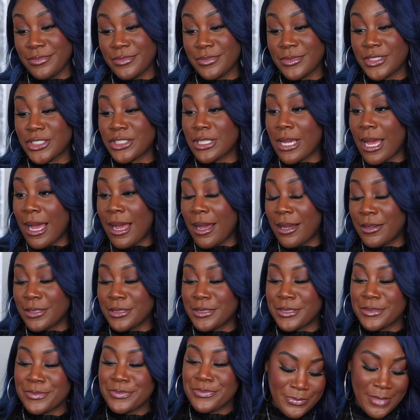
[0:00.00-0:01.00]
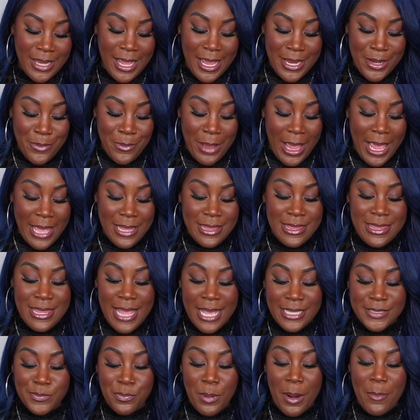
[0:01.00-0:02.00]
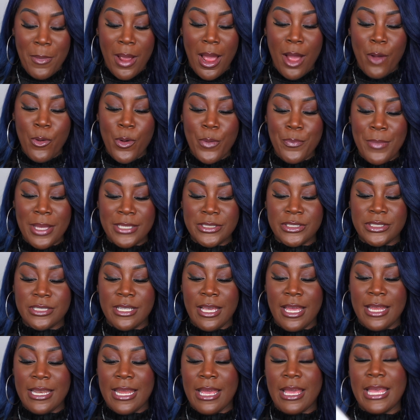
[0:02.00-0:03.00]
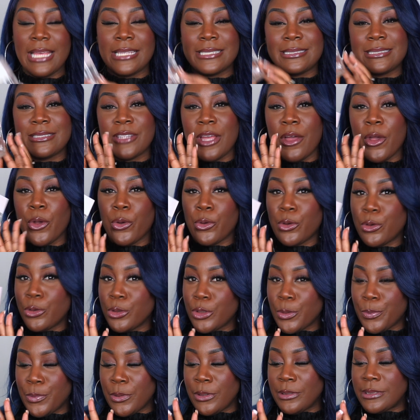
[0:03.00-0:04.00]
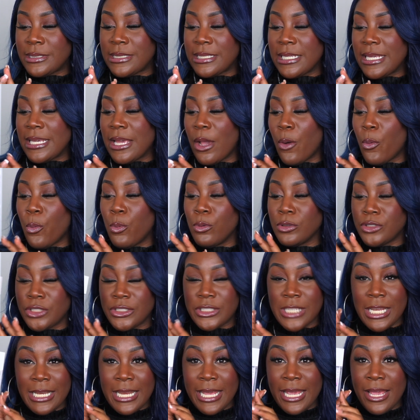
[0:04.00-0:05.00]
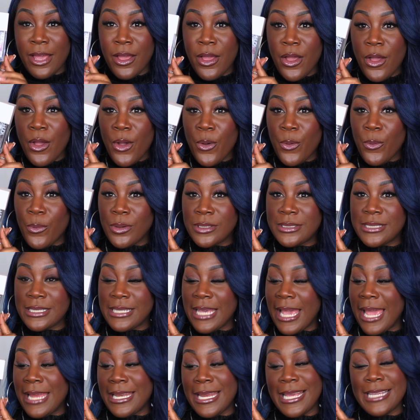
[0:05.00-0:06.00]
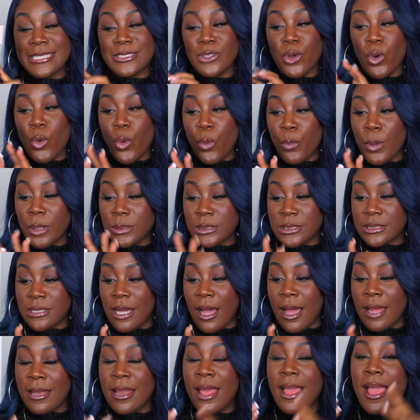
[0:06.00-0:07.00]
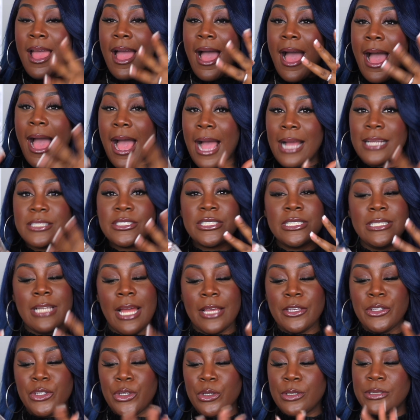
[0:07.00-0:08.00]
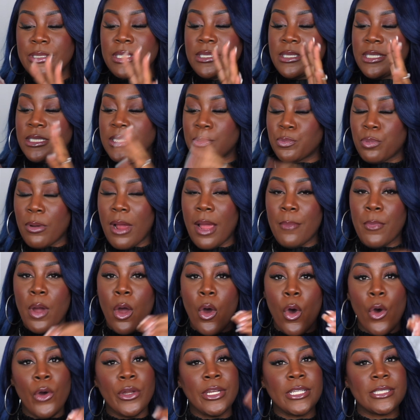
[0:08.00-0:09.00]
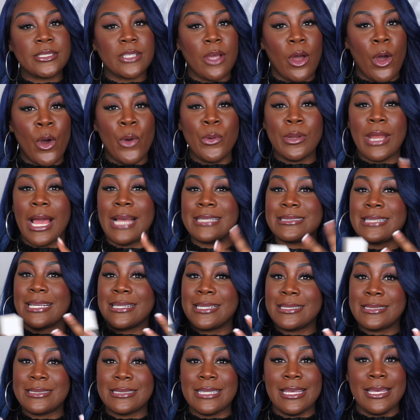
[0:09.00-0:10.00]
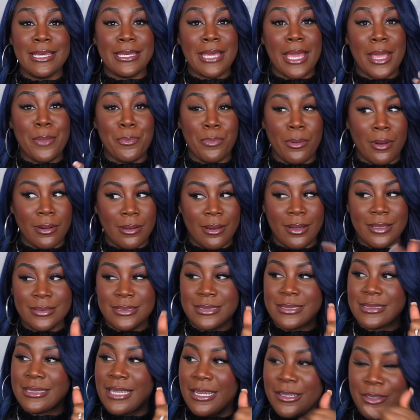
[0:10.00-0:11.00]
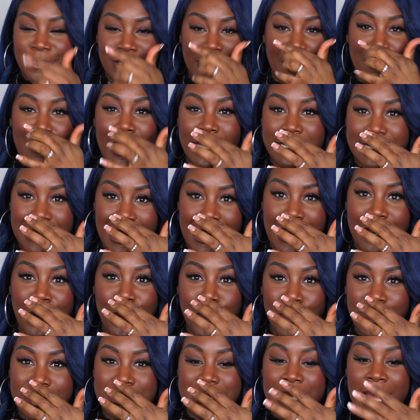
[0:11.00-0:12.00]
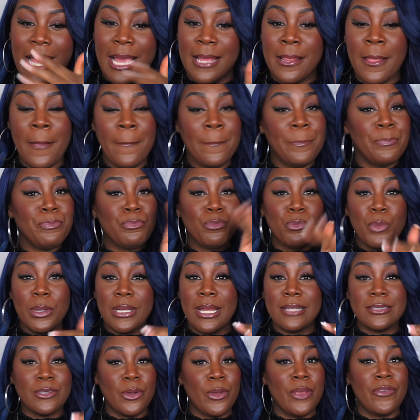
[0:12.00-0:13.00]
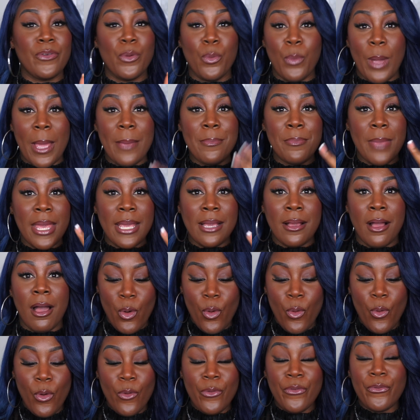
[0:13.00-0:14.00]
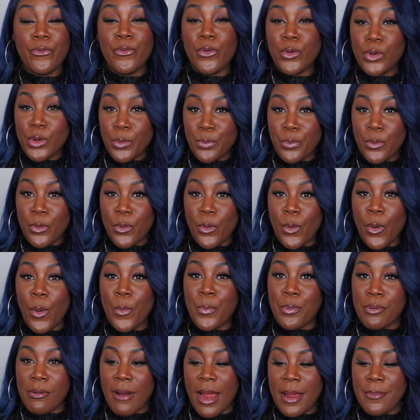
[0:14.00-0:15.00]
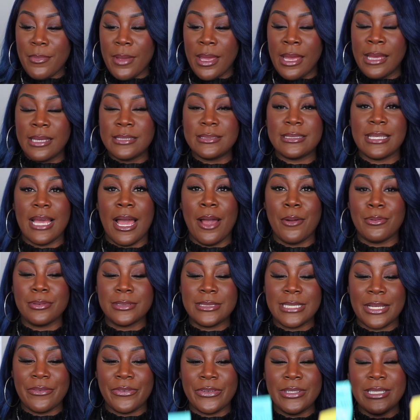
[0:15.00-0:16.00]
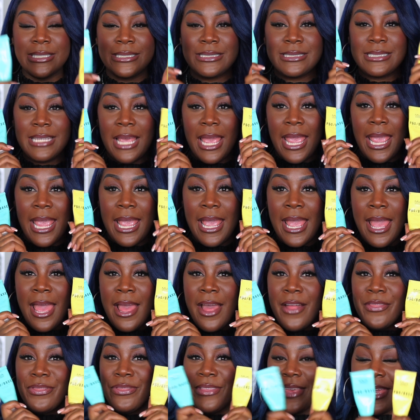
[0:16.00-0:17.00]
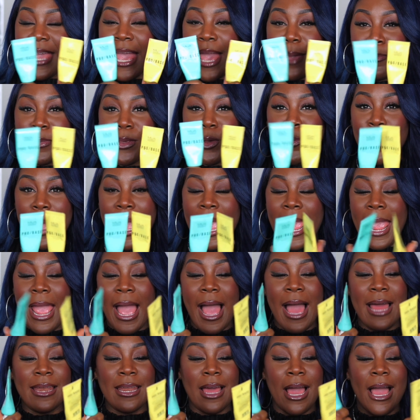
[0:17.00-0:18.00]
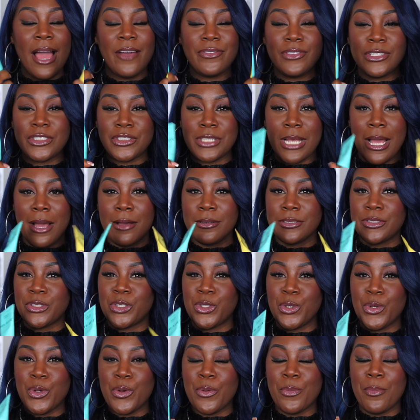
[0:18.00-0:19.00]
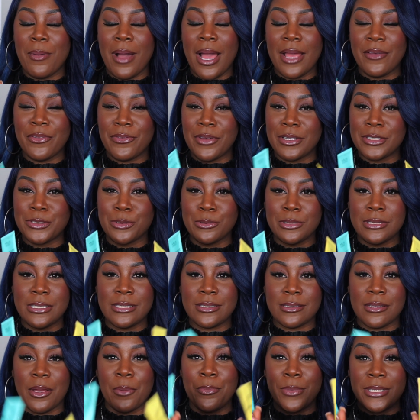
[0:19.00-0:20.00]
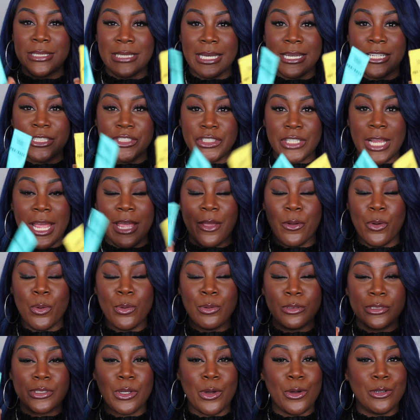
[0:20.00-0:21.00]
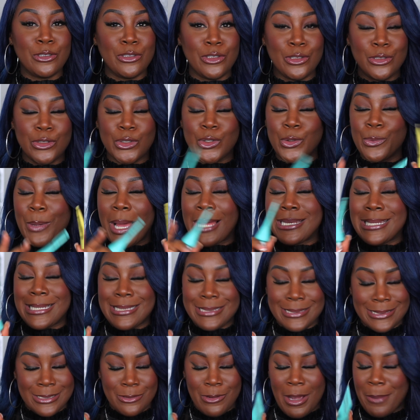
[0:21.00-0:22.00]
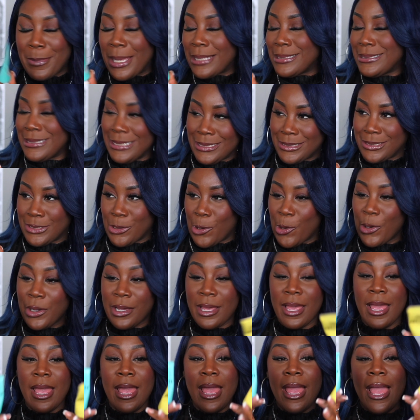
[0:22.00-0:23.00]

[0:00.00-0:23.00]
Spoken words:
Child. Anyway, next primer I will mention is the Huda Beauty Water Jelly. Once again, it's almost done. I actually like using this primer on its own as like a skincare product. I know that might sound a little bit sad when I don't even wear makeup. Affordable primers, I would definitely say the MUA. And I have to shout out to my virtual sister Medea J, also on YouTube and Instagram and TikTok.